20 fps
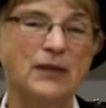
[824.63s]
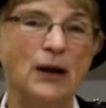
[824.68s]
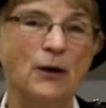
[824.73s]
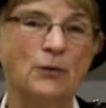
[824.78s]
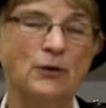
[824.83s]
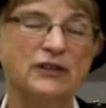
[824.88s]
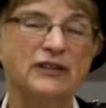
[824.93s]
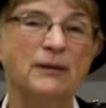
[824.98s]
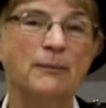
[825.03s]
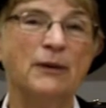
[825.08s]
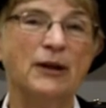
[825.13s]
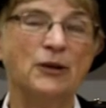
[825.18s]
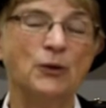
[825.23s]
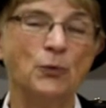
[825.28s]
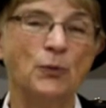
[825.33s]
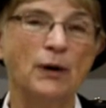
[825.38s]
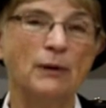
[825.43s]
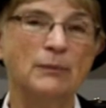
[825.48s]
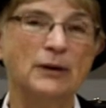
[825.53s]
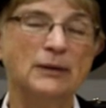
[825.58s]
There were some
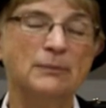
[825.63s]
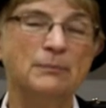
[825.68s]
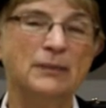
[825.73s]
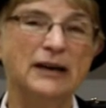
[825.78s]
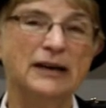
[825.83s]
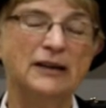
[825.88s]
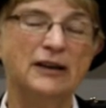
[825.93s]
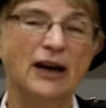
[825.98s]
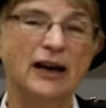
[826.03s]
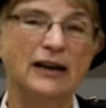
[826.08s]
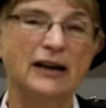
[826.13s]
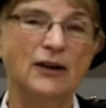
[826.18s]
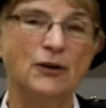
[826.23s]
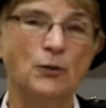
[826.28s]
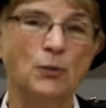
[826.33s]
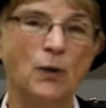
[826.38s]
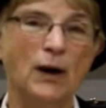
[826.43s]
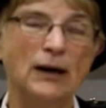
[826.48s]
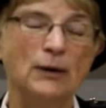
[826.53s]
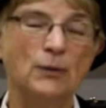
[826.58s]
other women, but not
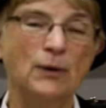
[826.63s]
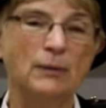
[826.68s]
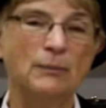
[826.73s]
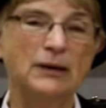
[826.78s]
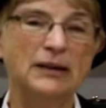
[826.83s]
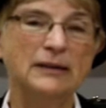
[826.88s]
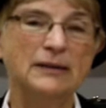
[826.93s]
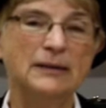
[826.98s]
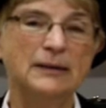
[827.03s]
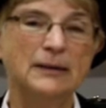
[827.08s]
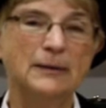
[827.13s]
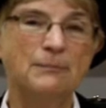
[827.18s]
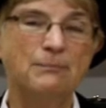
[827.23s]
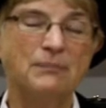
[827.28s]
other white women.